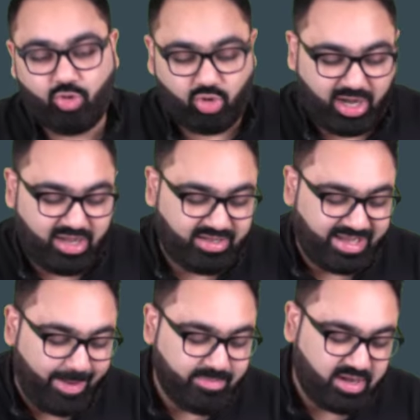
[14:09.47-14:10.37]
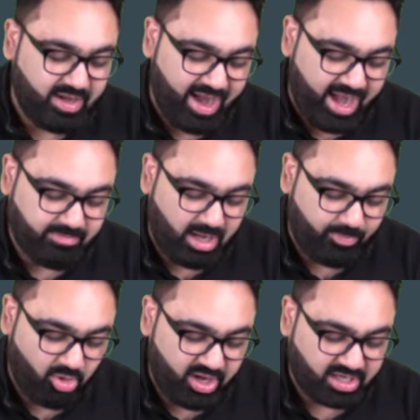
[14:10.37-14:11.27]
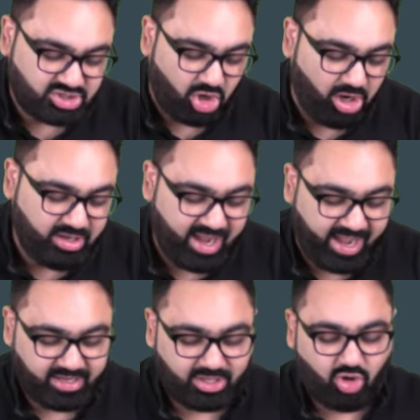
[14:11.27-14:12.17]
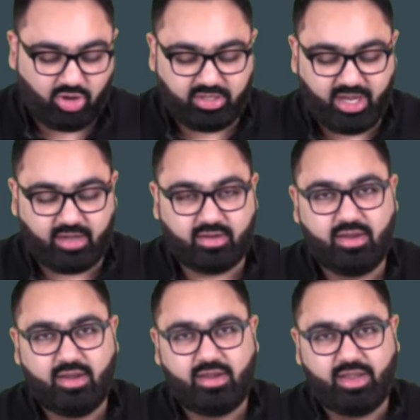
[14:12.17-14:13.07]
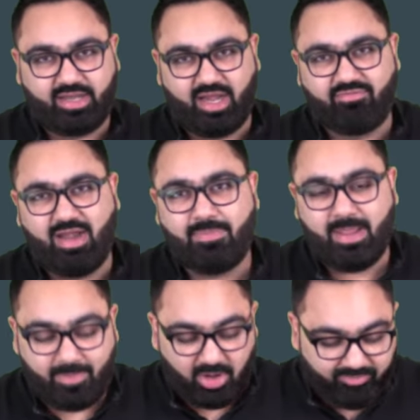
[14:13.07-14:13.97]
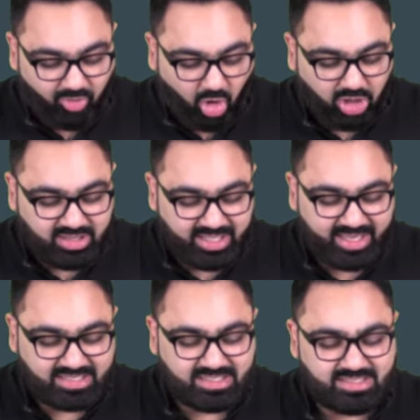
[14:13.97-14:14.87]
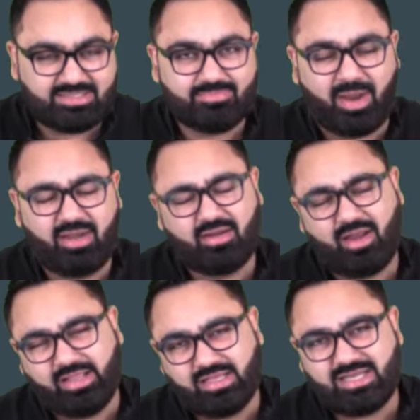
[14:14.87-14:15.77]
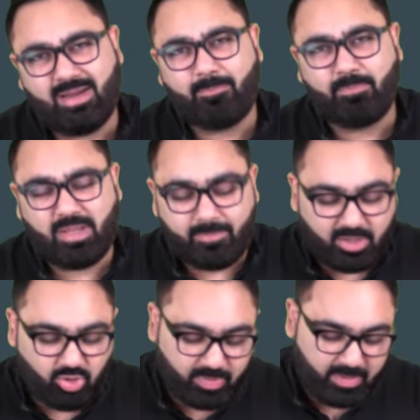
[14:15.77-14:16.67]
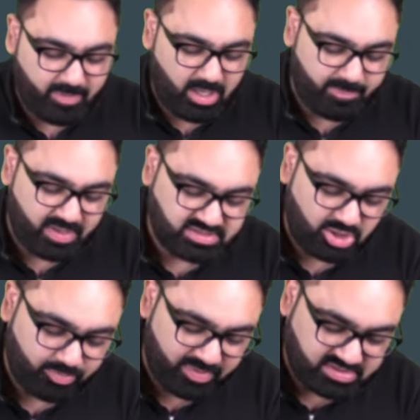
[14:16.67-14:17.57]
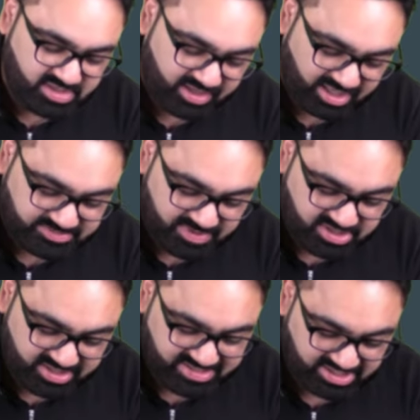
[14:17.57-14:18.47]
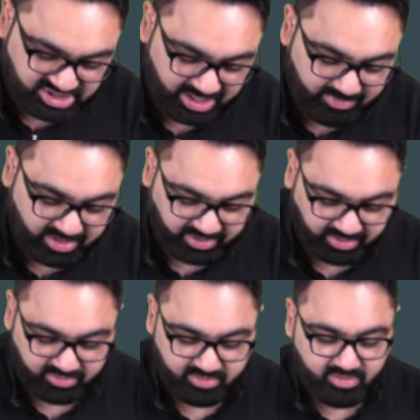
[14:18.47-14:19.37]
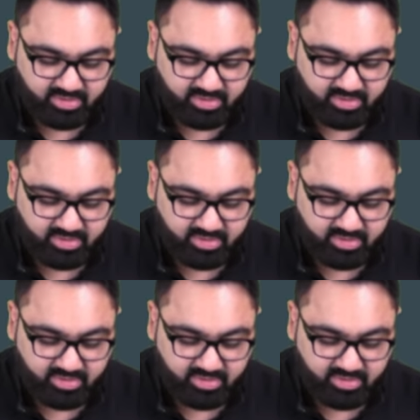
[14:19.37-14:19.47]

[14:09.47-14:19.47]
through contaminated animal products or direct contact it can affect people of all the ages, but as I said, people to people, person to person transmission is extremely rare.